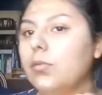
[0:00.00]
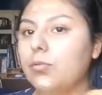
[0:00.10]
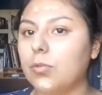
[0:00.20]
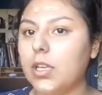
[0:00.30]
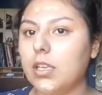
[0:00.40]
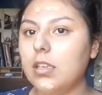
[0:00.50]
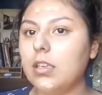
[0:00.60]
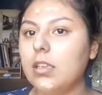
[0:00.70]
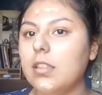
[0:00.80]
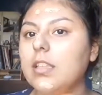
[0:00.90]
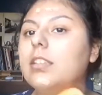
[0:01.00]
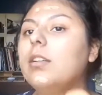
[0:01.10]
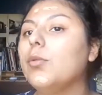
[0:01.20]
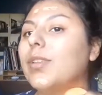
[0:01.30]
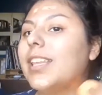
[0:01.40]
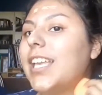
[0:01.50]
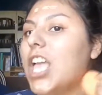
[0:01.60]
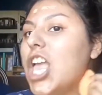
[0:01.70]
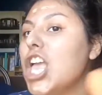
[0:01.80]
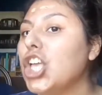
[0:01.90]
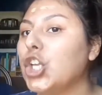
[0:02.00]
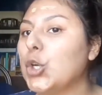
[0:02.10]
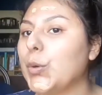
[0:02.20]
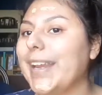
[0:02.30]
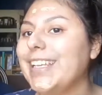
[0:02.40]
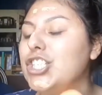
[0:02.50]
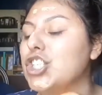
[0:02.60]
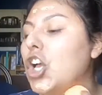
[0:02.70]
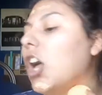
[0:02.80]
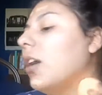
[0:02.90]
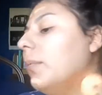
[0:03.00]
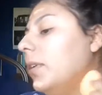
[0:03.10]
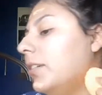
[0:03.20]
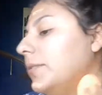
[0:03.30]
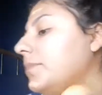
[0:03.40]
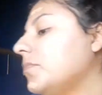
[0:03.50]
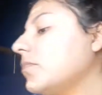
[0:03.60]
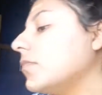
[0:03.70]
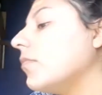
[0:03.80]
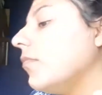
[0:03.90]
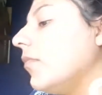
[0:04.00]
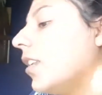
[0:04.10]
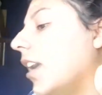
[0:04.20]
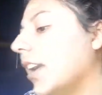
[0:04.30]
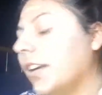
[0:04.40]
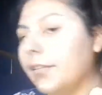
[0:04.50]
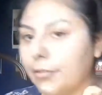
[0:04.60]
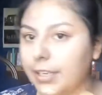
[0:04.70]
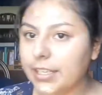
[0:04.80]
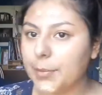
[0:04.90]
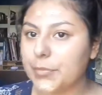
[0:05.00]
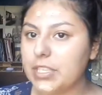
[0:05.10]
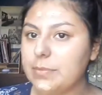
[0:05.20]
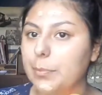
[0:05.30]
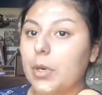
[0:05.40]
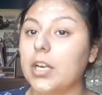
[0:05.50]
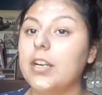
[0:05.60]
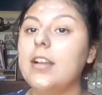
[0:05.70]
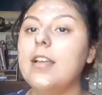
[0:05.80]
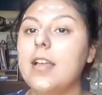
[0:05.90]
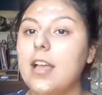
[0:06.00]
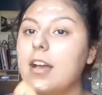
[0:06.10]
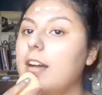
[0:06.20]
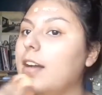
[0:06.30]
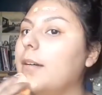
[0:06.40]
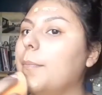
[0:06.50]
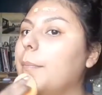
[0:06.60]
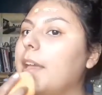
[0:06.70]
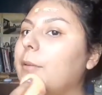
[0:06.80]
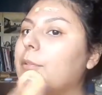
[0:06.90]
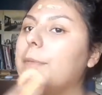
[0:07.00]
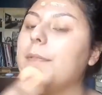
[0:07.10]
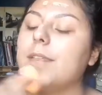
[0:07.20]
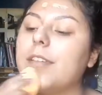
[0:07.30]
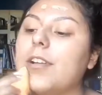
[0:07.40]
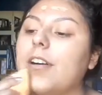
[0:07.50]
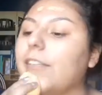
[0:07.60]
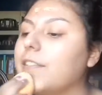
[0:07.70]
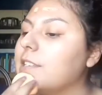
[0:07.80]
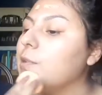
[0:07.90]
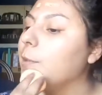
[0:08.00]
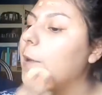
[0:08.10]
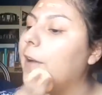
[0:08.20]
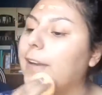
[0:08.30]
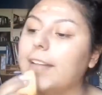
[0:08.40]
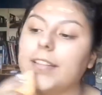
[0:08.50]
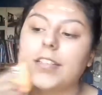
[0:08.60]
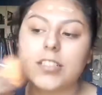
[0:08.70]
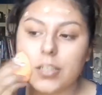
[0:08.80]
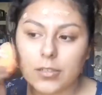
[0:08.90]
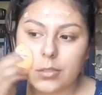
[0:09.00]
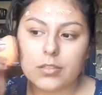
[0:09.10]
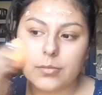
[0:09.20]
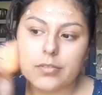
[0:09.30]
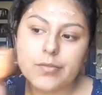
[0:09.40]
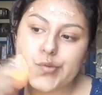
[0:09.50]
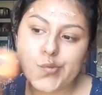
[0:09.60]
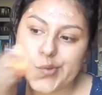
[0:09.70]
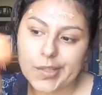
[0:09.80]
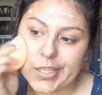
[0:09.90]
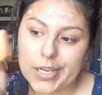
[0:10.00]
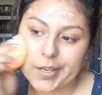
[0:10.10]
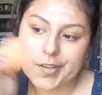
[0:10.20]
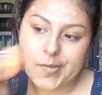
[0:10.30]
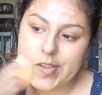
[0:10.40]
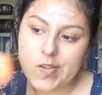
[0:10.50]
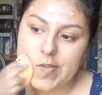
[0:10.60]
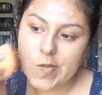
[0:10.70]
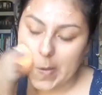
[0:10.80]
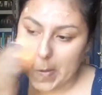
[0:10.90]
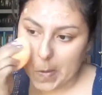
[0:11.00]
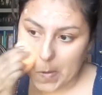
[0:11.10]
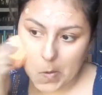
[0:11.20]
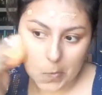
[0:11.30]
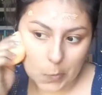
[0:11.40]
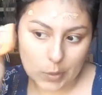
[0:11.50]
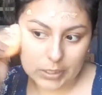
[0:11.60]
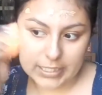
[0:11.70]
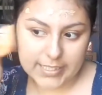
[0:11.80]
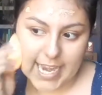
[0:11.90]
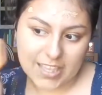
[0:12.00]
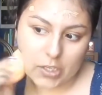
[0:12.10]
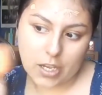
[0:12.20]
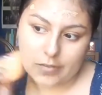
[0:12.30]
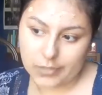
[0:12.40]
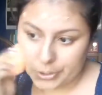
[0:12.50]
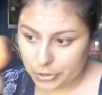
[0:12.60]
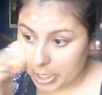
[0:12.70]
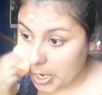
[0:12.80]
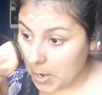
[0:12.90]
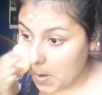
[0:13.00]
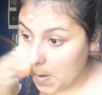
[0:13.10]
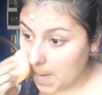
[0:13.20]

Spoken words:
away. They did a really great job at covering up this burn. And with, you know, obviously with powder, I think it's gonna really, really take the coverage there.